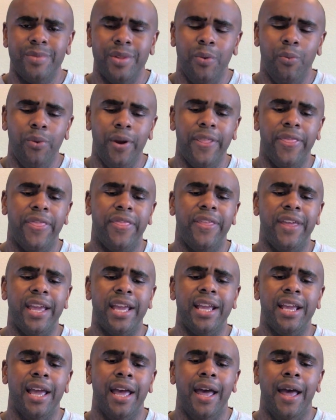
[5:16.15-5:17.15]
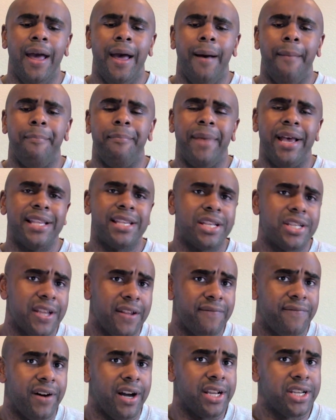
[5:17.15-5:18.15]
With the
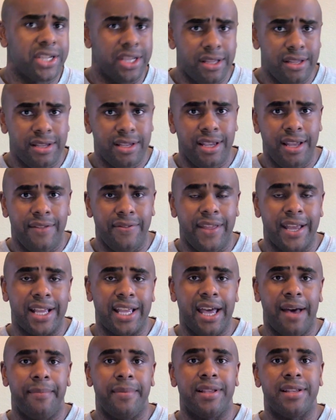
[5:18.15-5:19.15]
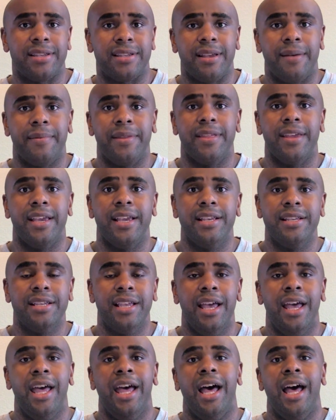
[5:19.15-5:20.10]
messaging functions that come in some of these,